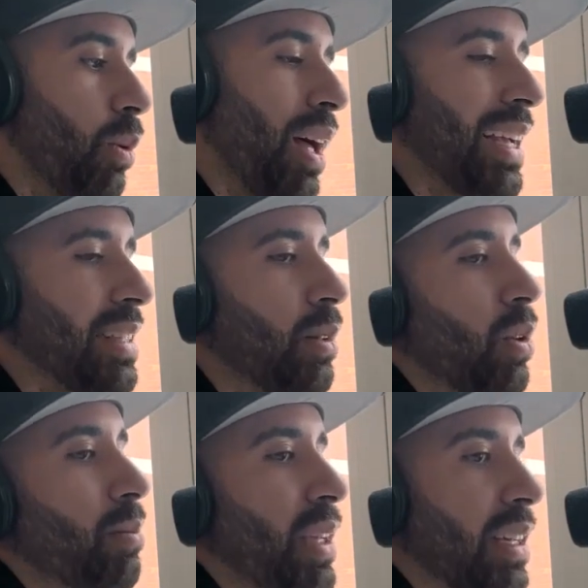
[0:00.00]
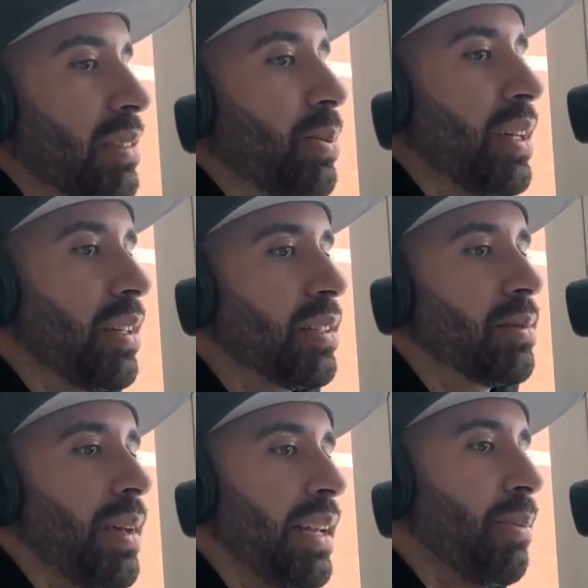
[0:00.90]
Well, I guess it wouldn't be ESPN
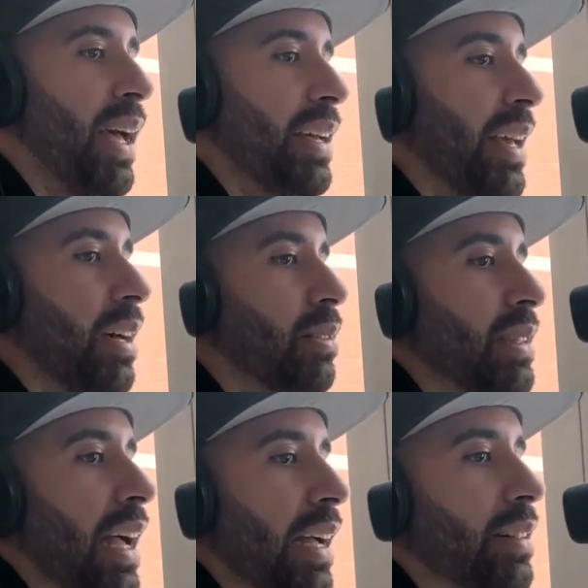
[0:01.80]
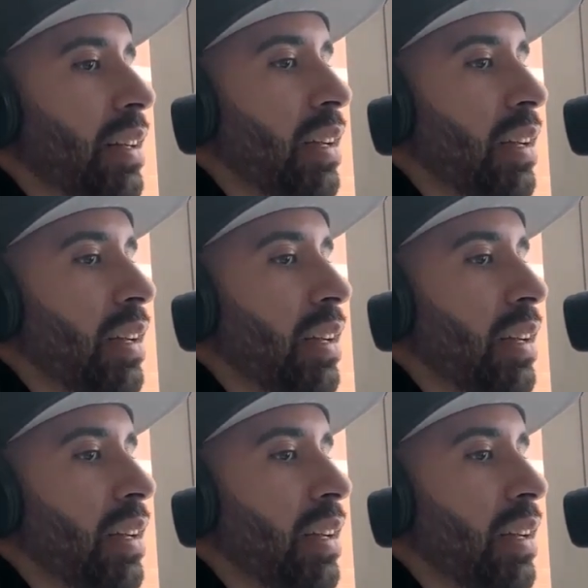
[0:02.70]
because Manny Pacquiao is not